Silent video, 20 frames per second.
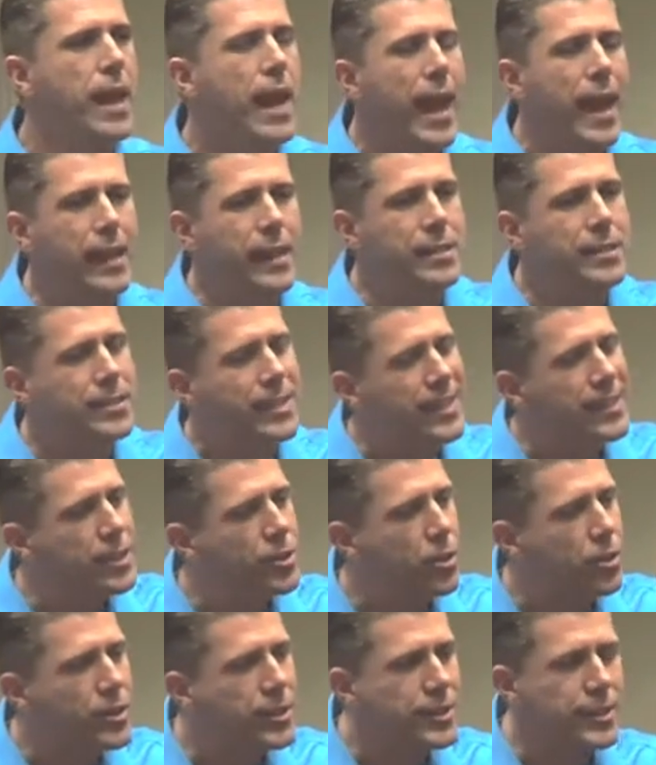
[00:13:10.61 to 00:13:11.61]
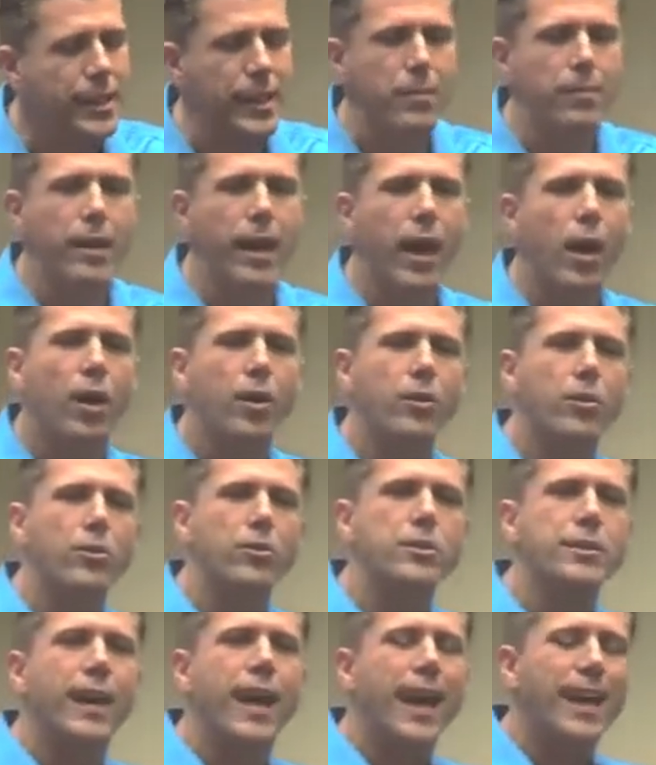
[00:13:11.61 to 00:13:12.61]
And it's this toxemia or
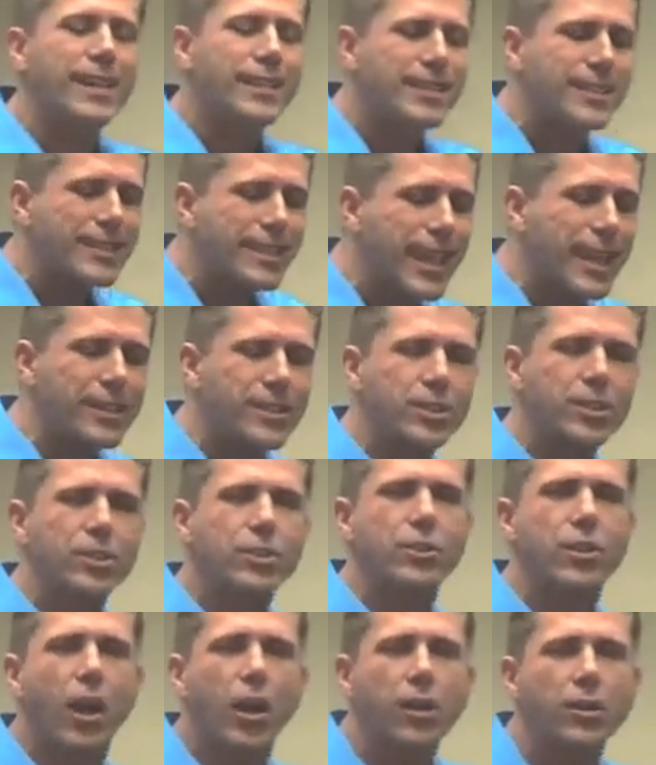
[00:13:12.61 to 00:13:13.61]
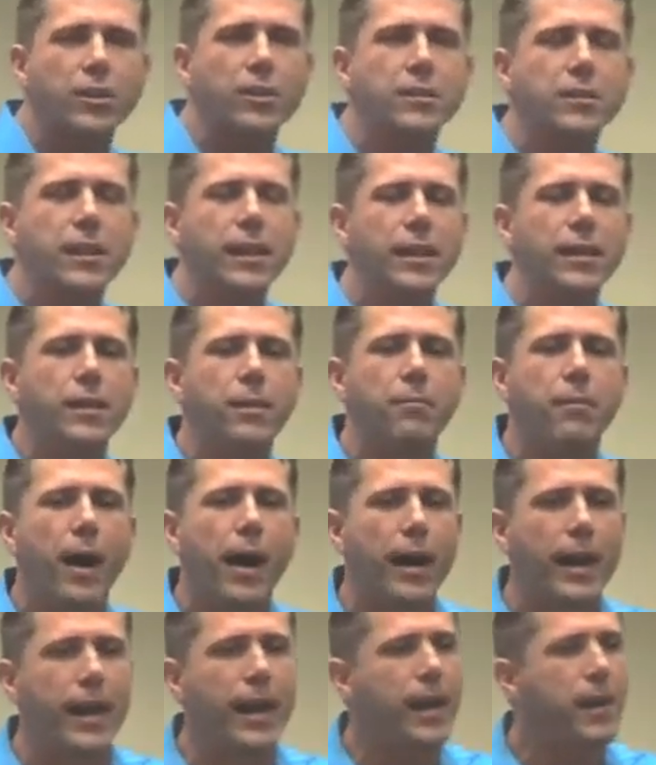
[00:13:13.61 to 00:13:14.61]
those excess toxins in the
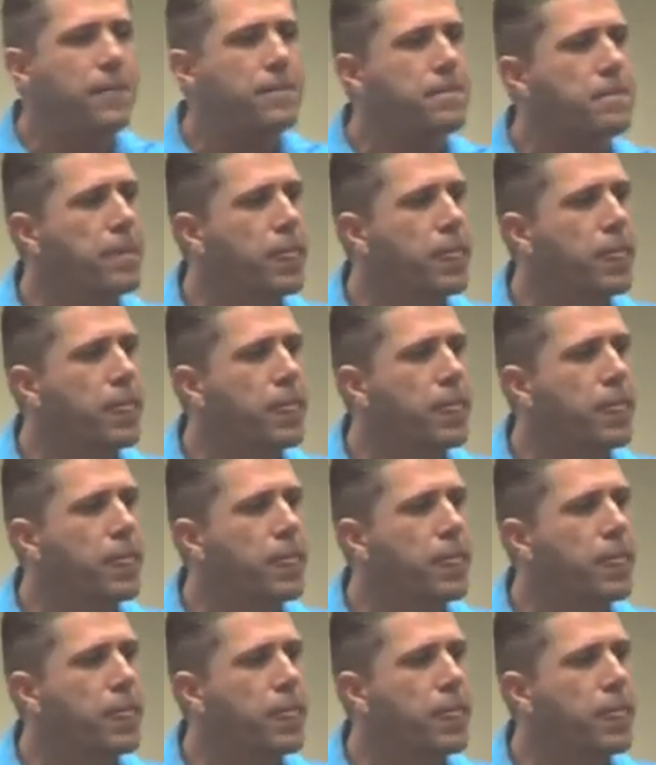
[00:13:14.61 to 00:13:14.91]
body